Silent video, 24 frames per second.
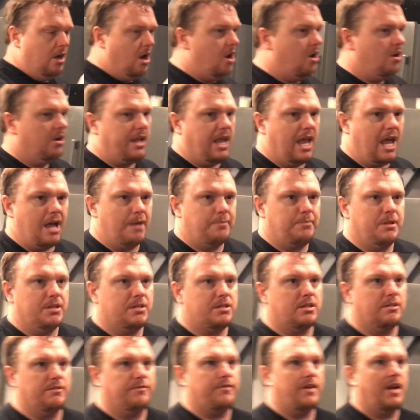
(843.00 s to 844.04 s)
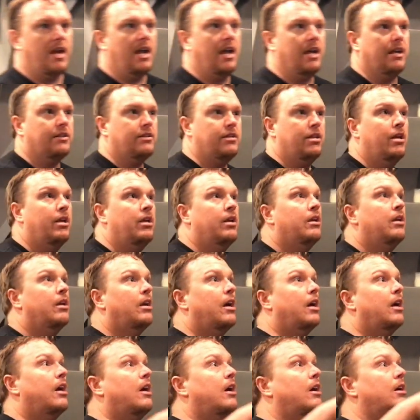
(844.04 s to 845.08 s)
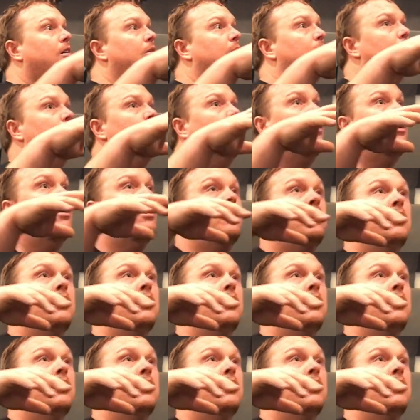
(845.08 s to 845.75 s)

all cabinets, in fact. Um,